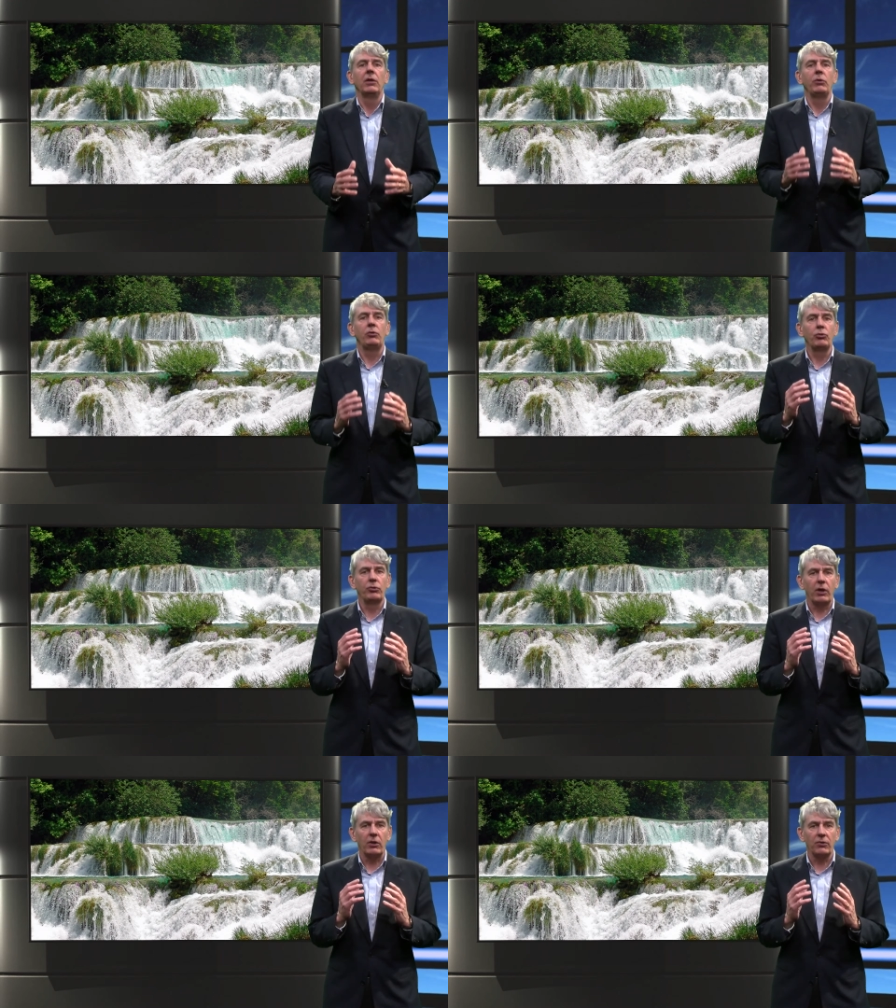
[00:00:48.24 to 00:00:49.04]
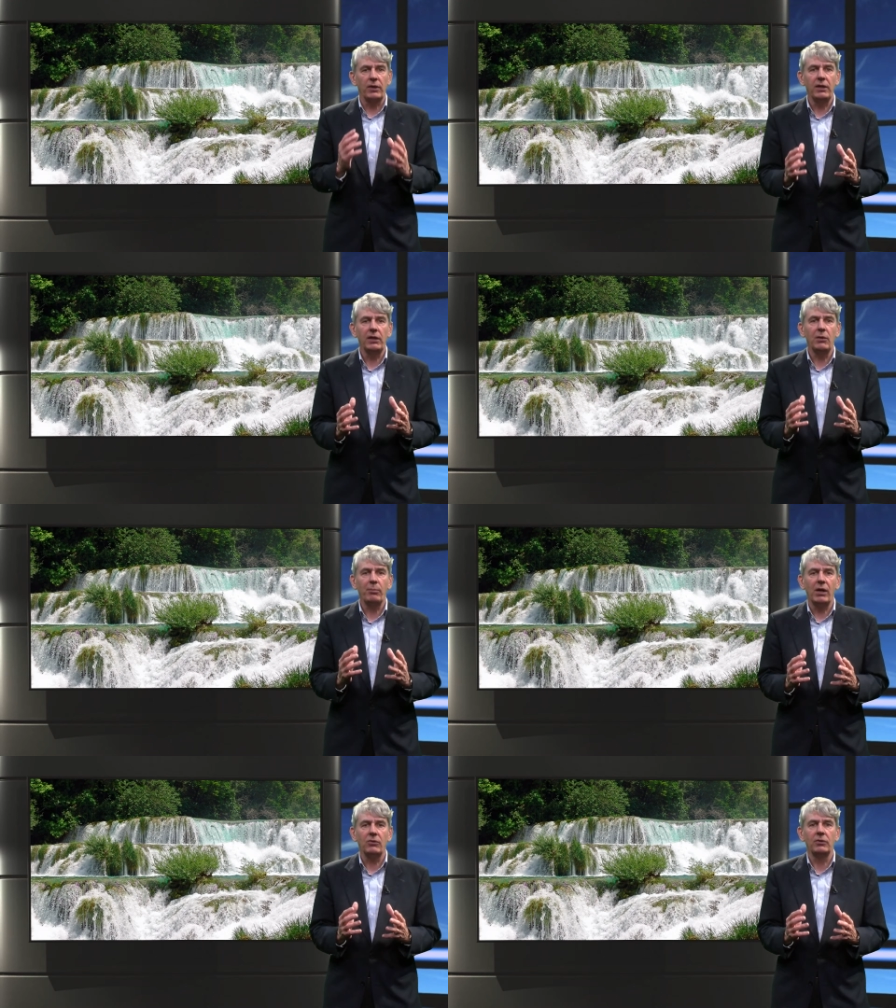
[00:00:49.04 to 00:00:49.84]
We should start thinking
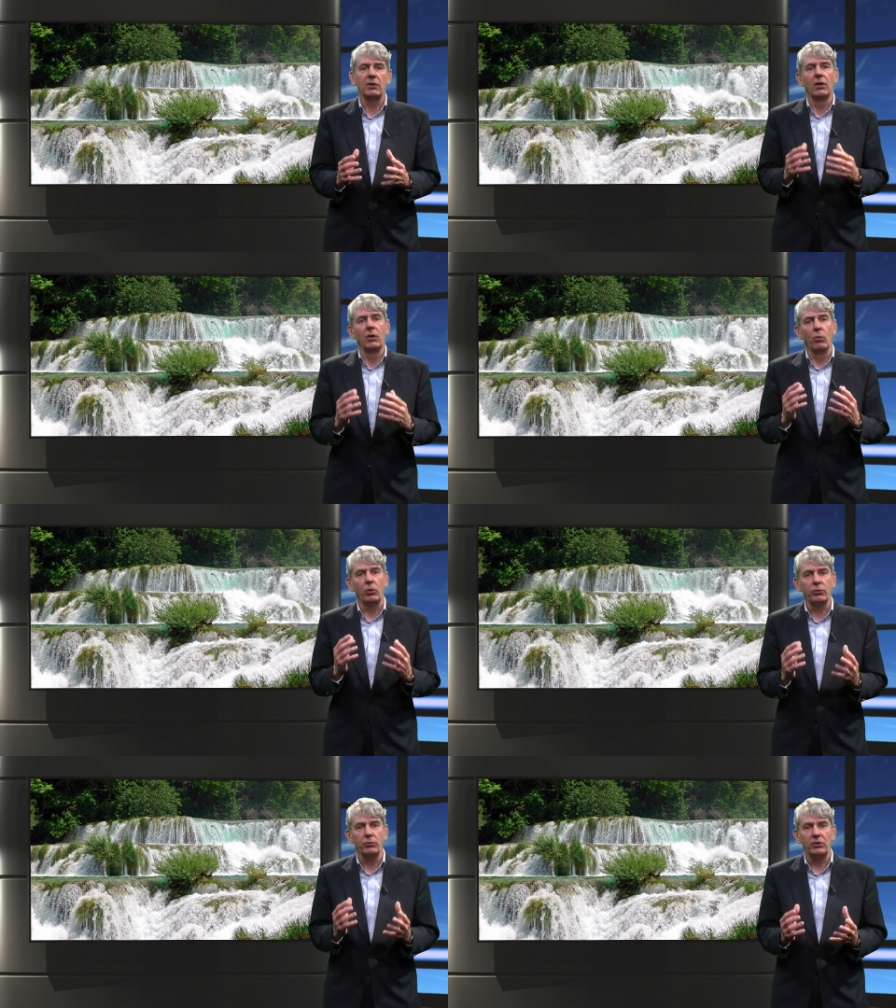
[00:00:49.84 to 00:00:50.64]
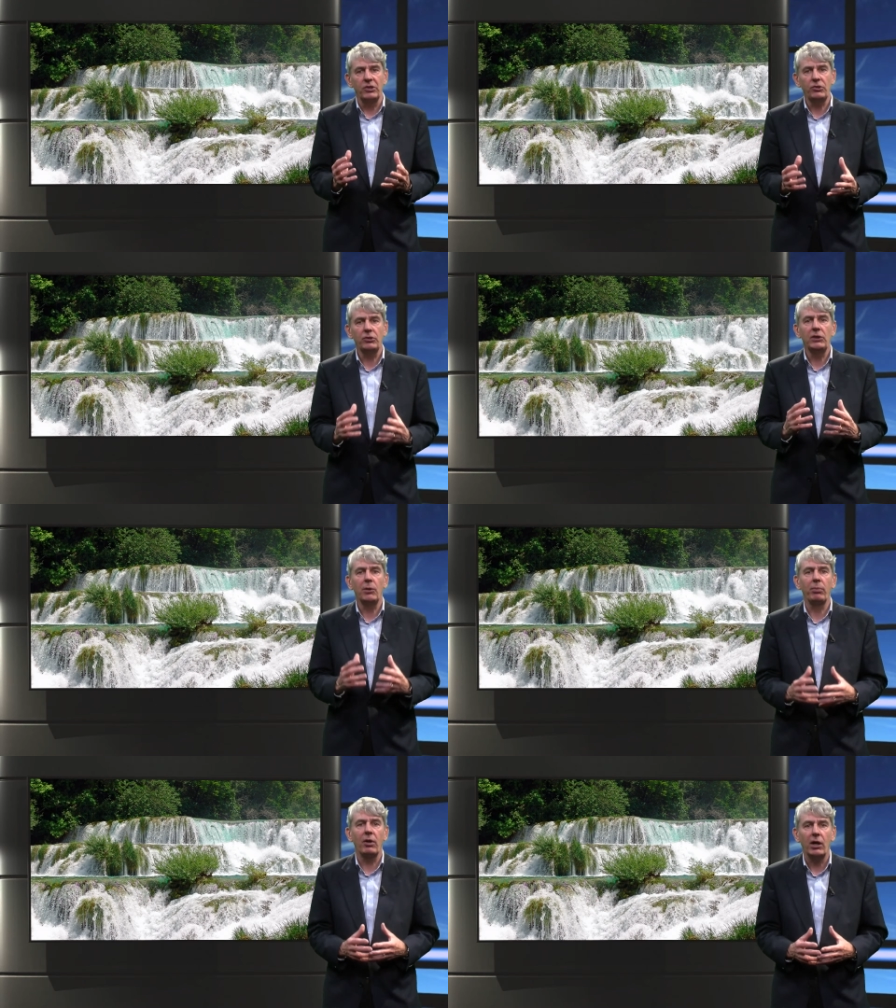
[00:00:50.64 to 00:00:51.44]
about what to additionally
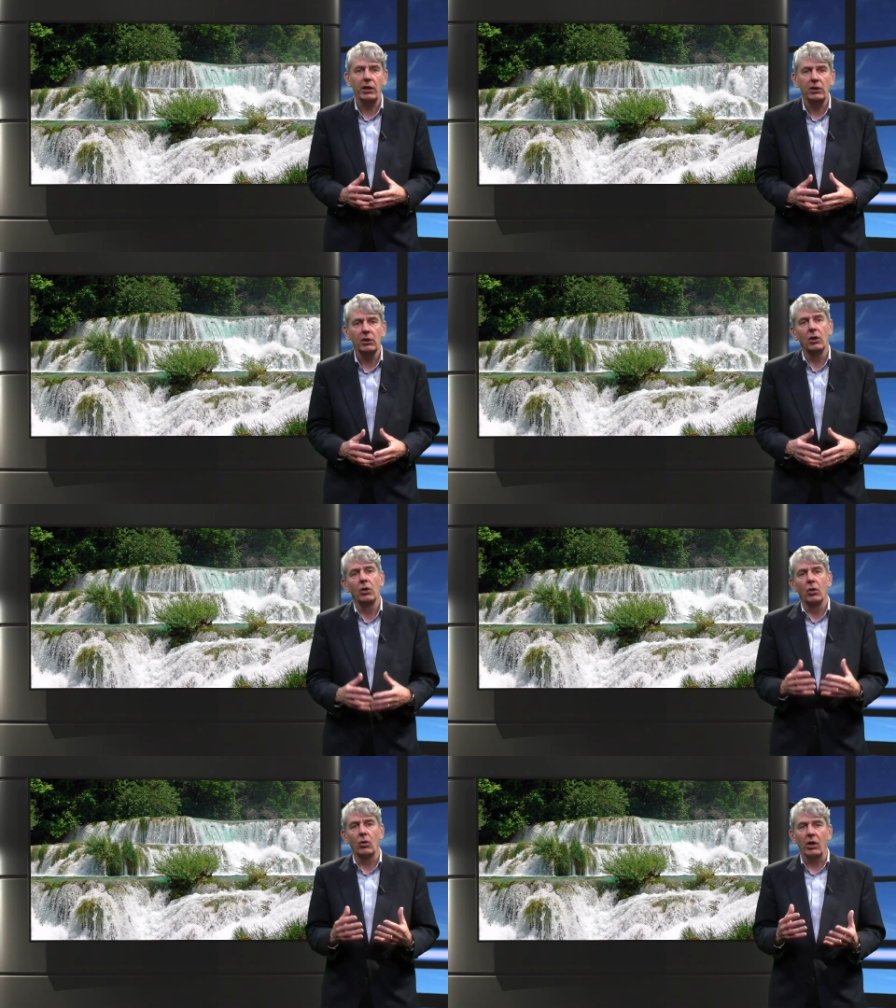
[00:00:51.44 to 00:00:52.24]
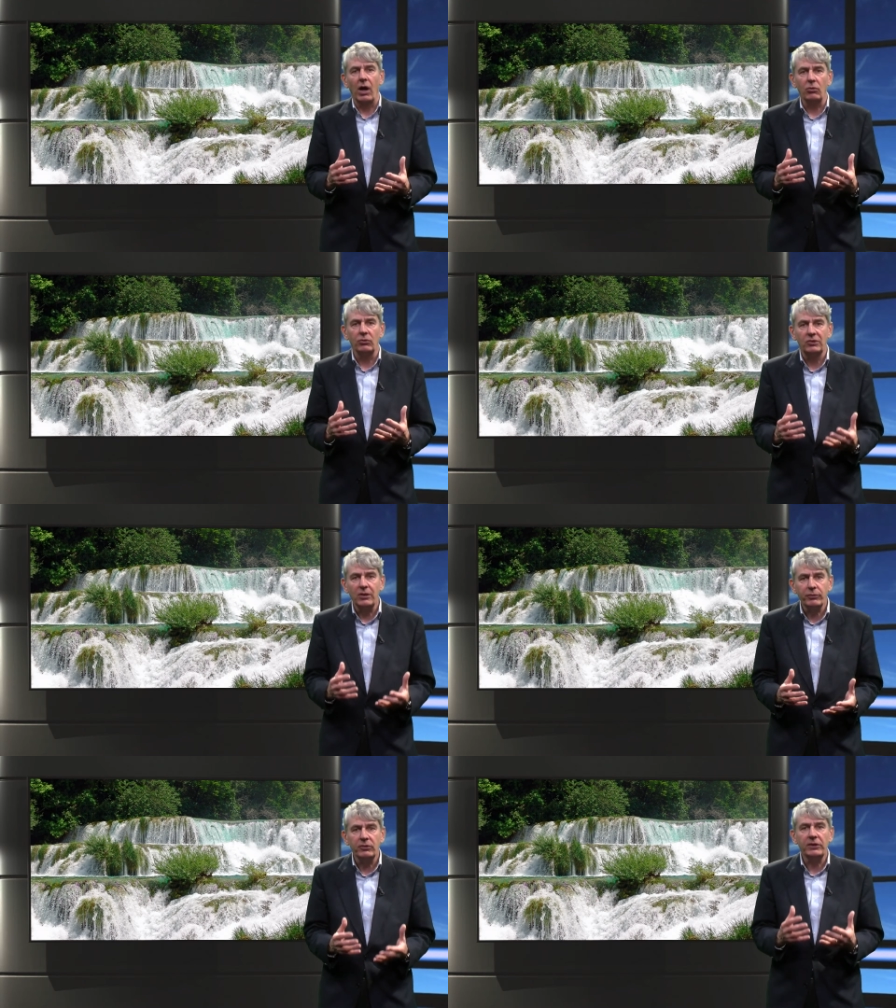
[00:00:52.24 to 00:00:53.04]
apply or how
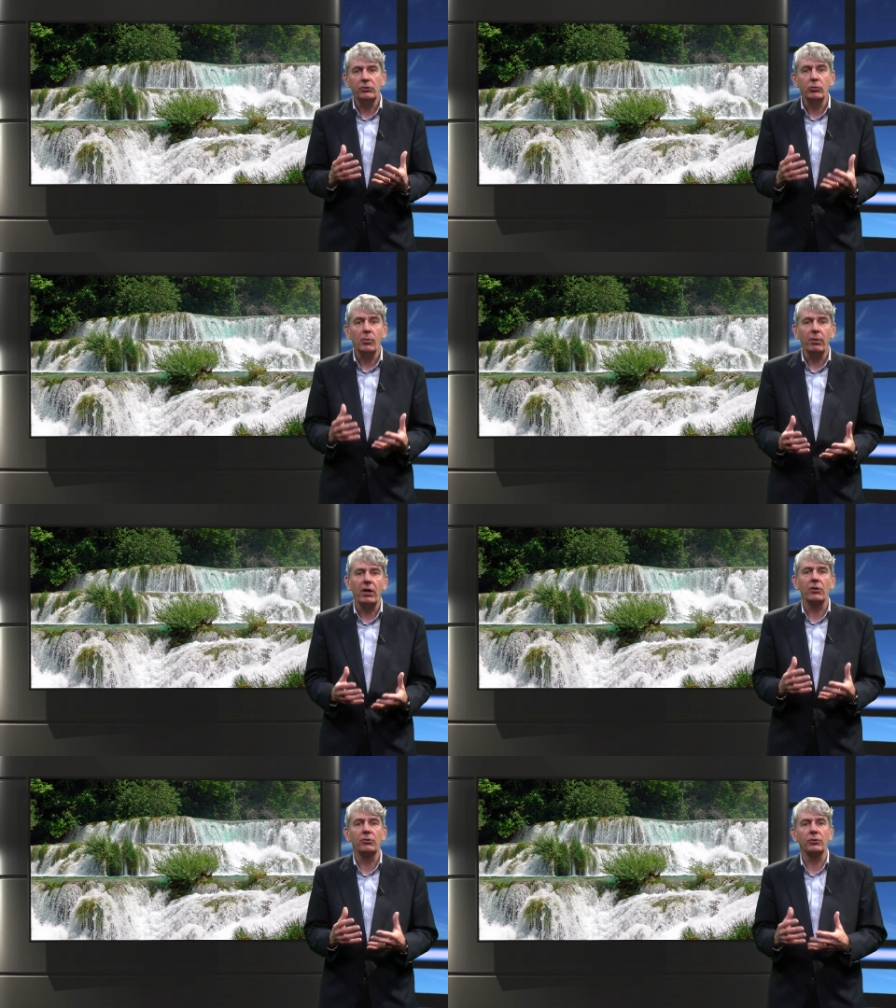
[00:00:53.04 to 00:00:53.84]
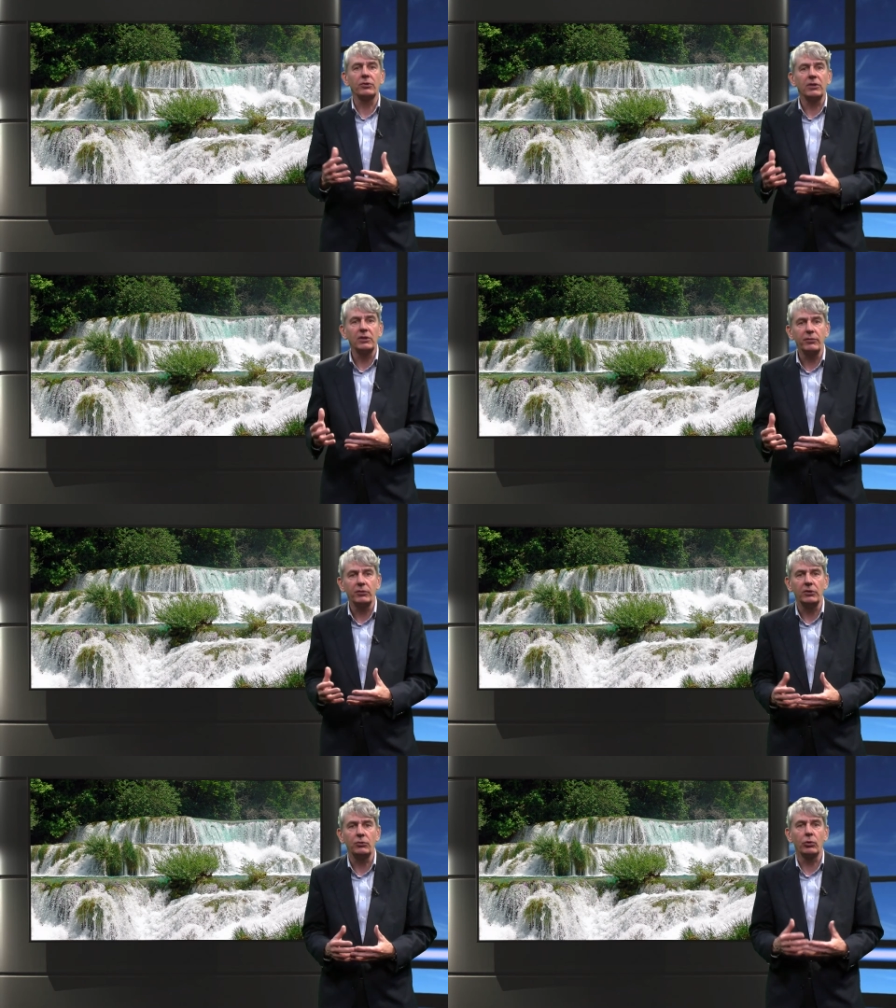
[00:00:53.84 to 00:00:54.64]
differently to apply certain
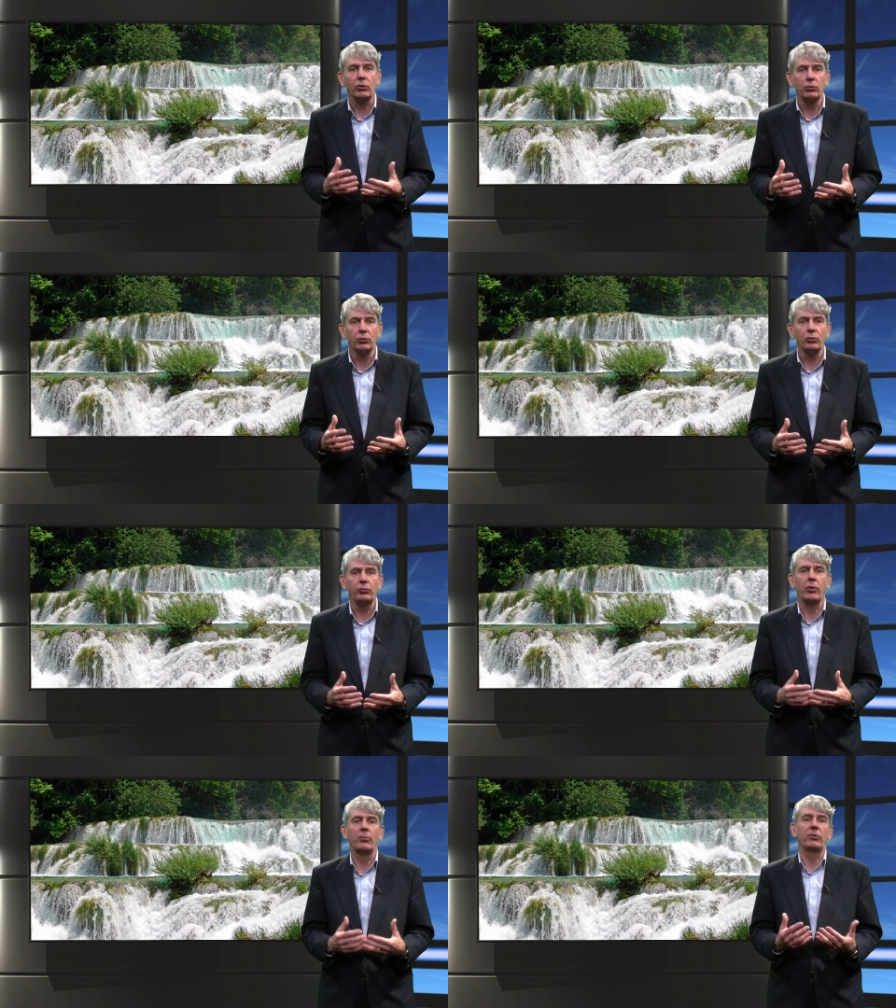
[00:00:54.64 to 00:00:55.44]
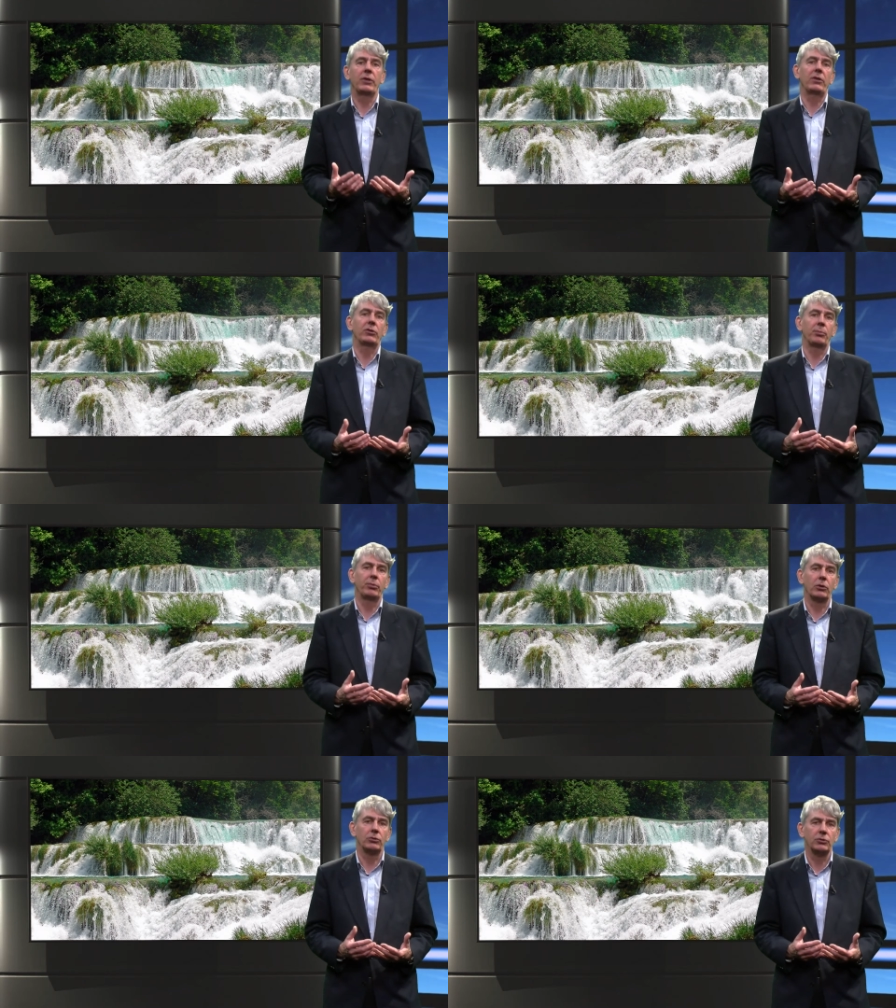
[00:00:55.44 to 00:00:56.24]
activities or tools from the standard
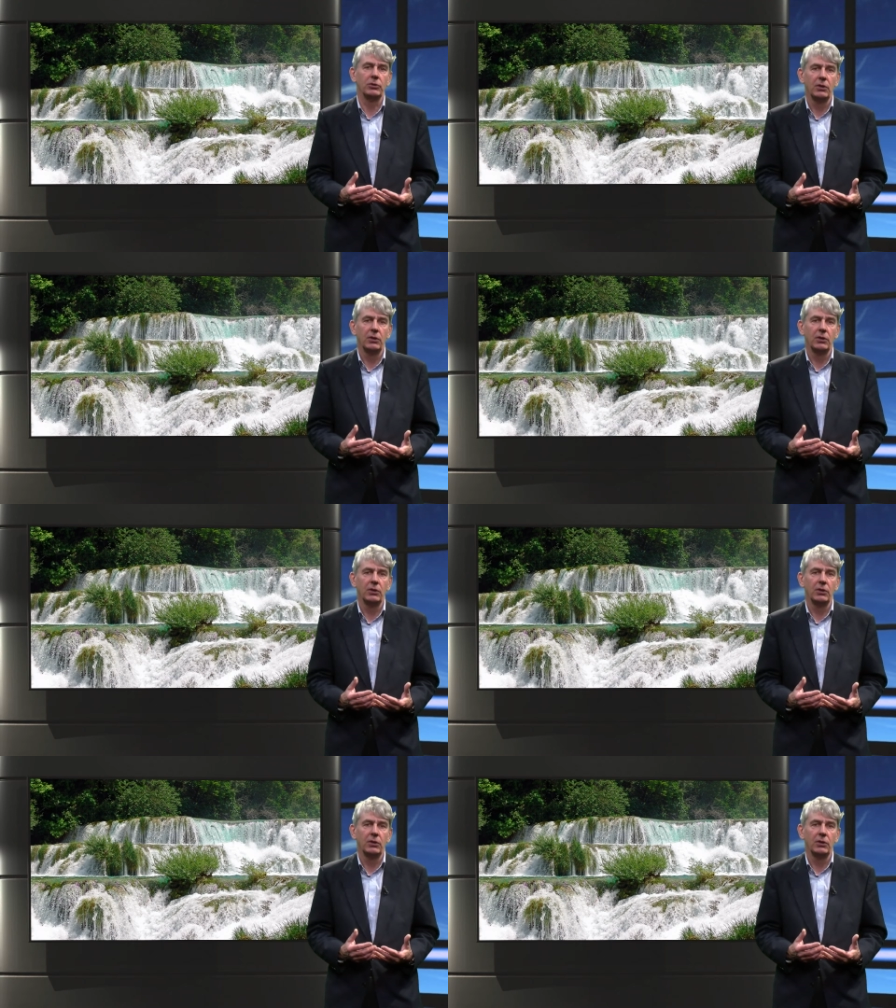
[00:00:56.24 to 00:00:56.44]
approach.